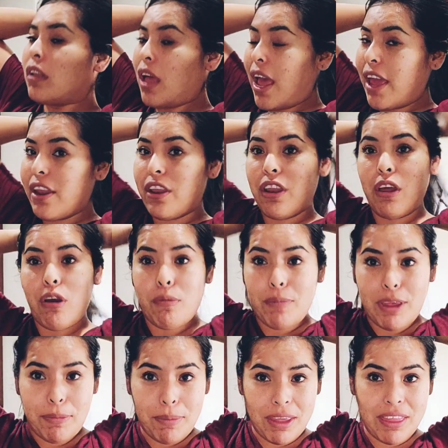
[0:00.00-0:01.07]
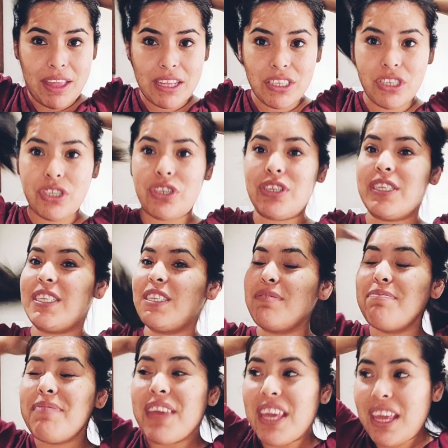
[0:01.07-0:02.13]
I don't know, maybe that's just
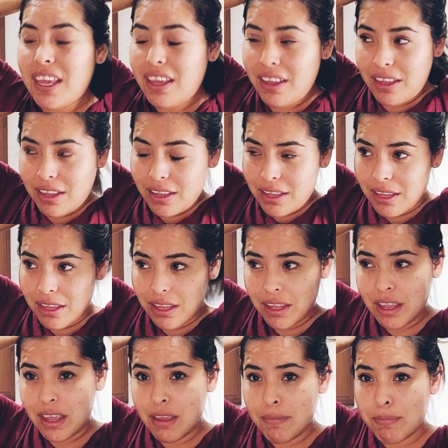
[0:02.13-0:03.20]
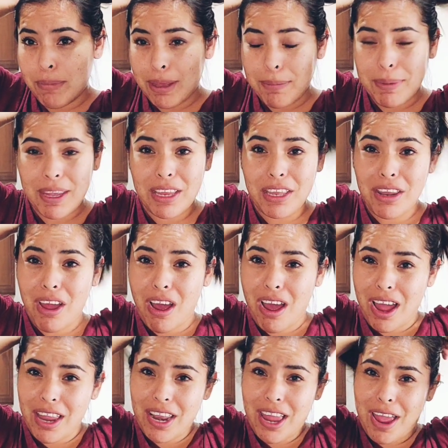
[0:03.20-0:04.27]
me. Maybe
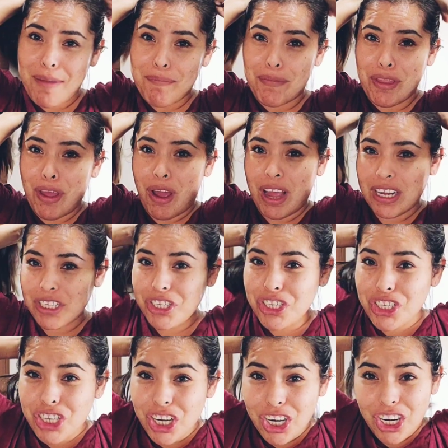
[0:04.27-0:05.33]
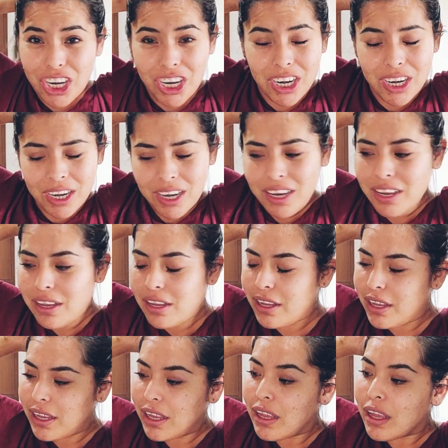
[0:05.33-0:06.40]
not, I'm not sure.
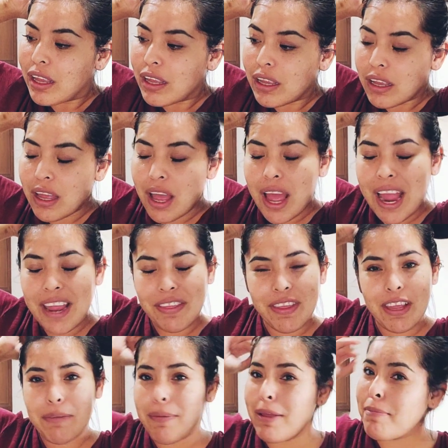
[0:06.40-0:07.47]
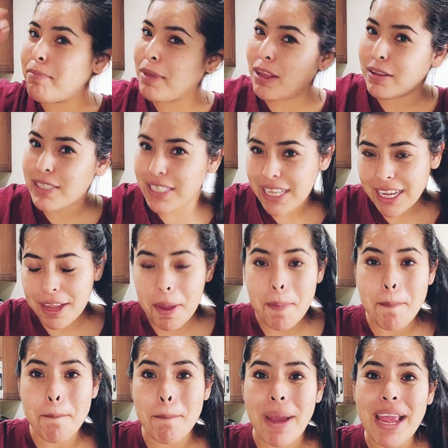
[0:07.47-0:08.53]
I think my music
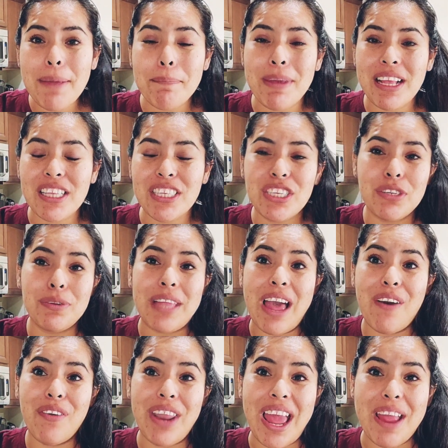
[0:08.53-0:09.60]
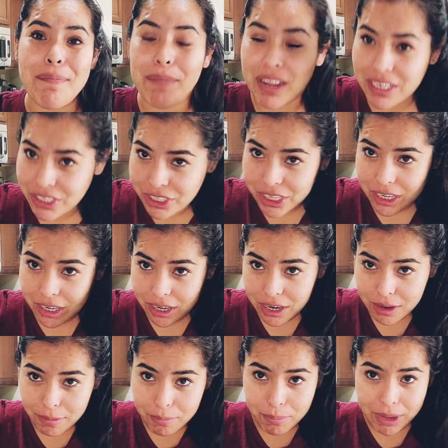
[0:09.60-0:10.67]
might be too loud, I'm not sure.
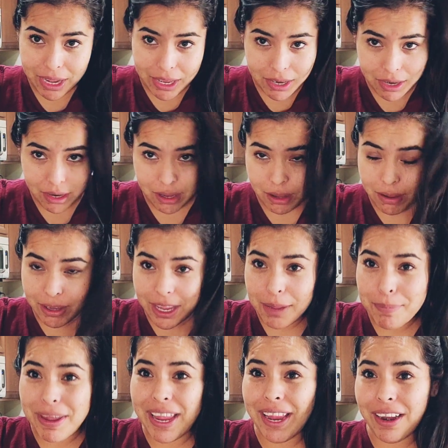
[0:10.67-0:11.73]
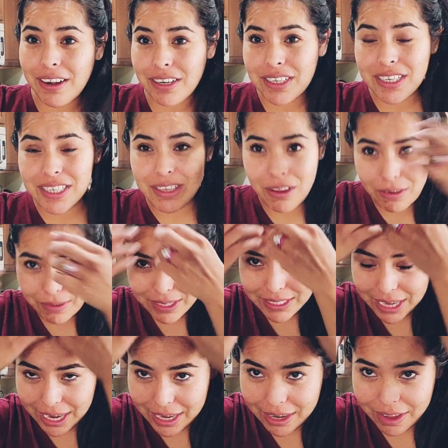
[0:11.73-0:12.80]
But okay, my hair just always
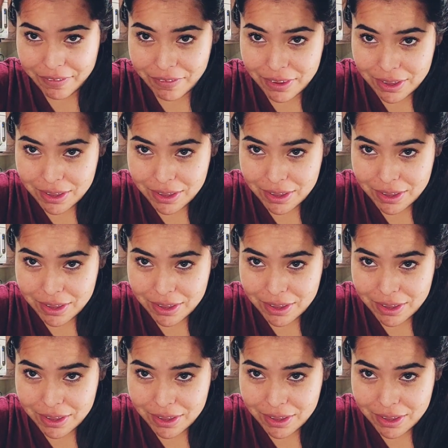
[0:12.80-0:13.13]
kind of,